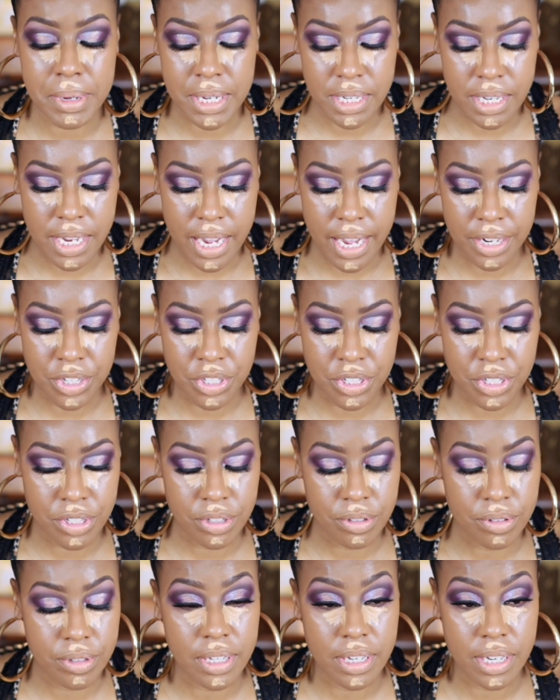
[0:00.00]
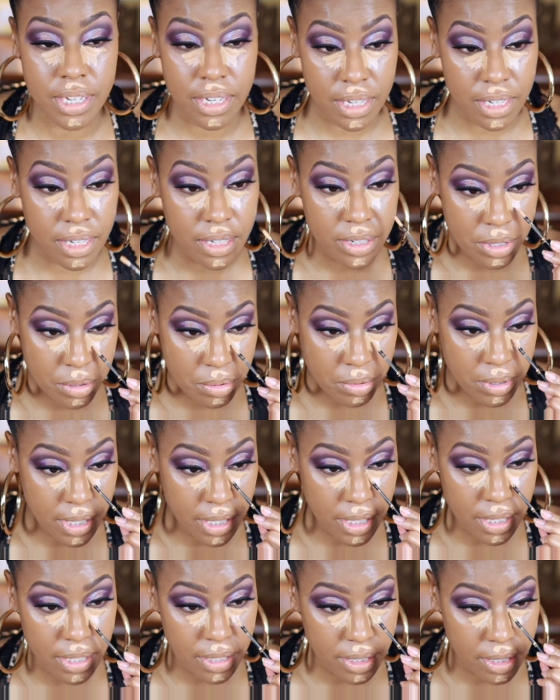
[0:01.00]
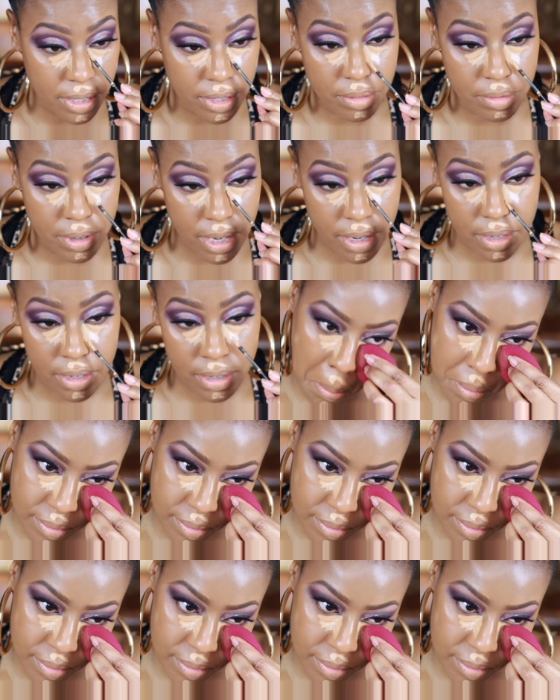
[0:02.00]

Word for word: attached to it, it is really good, you all.